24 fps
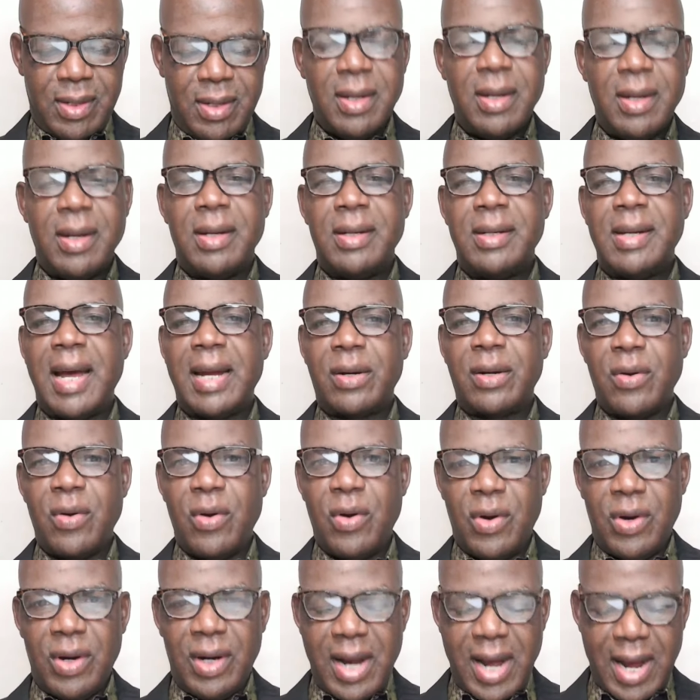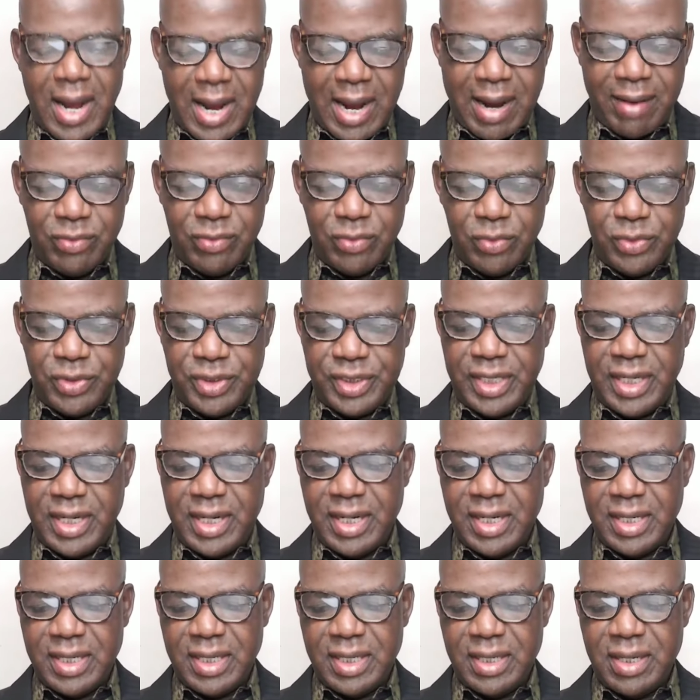That's all I have to
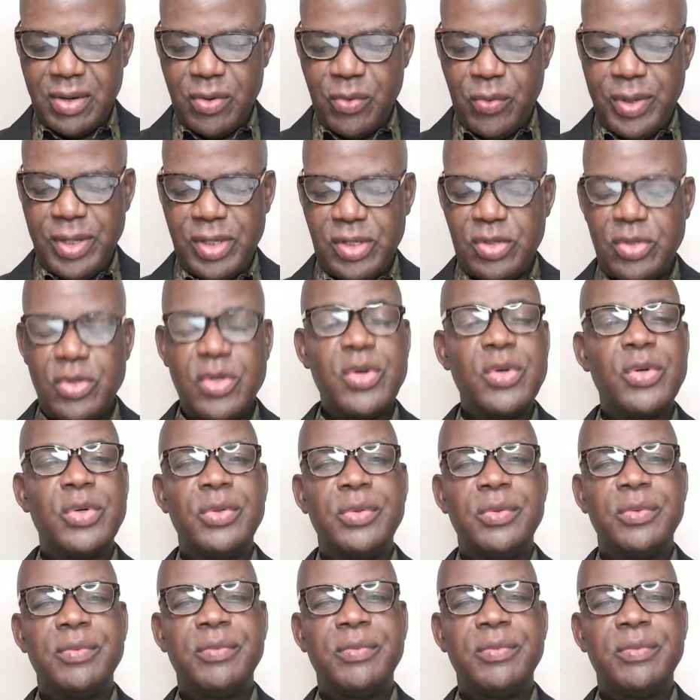share with you.